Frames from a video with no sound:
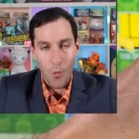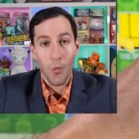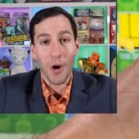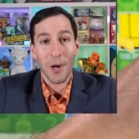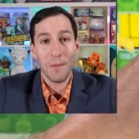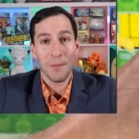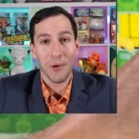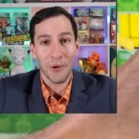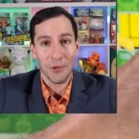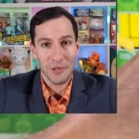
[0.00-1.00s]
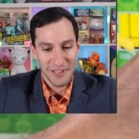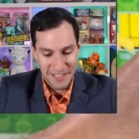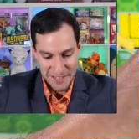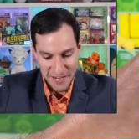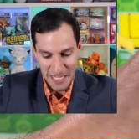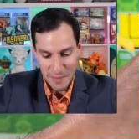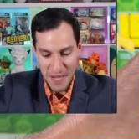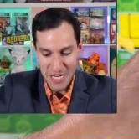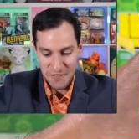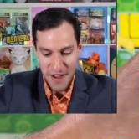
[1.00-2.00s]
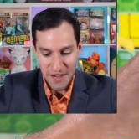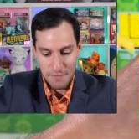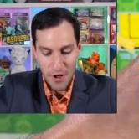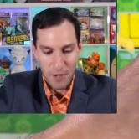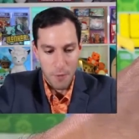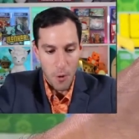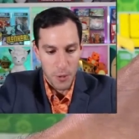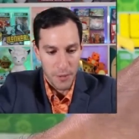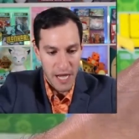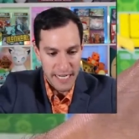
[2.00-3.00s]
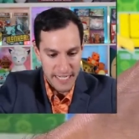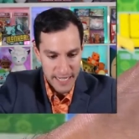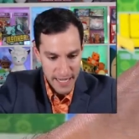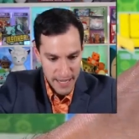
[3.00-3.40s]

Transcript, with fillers: Wormpole, not the biggest fan of bug Pokemon.